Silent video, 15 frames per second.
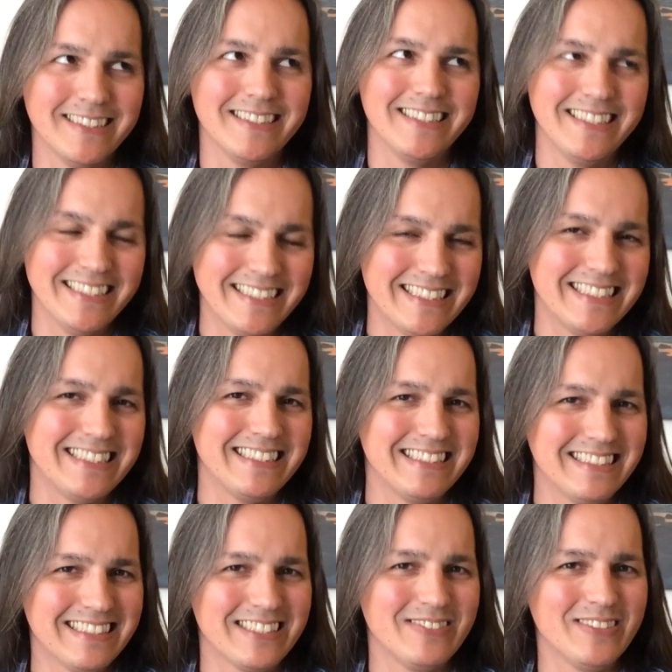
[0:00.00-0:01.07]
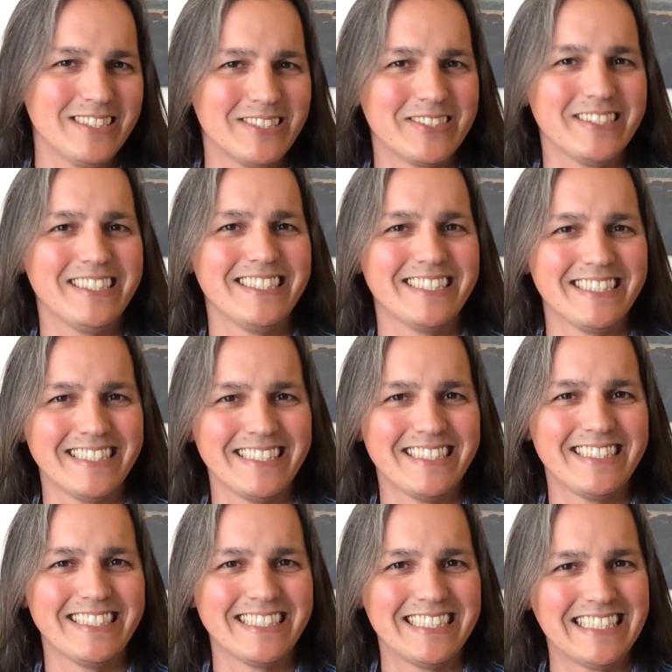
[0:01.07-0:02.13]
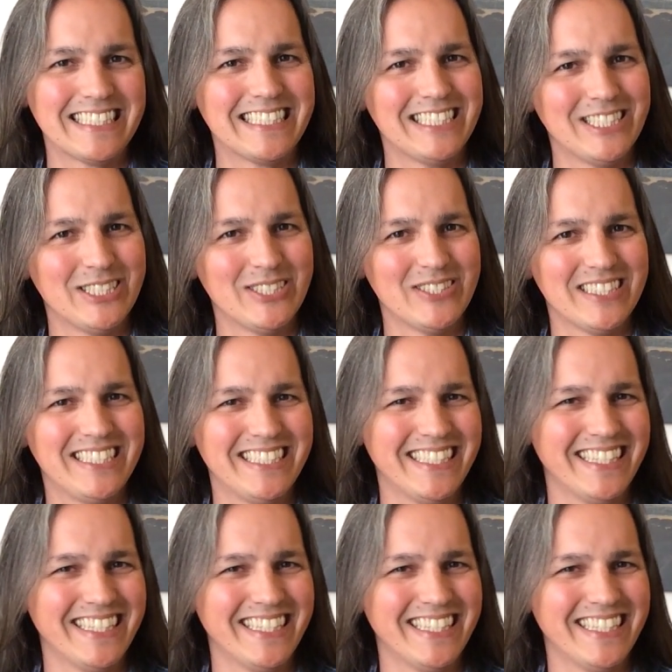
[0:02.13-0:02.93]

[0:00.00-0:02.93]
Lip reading: yeah, some of the traditions, they gotta go.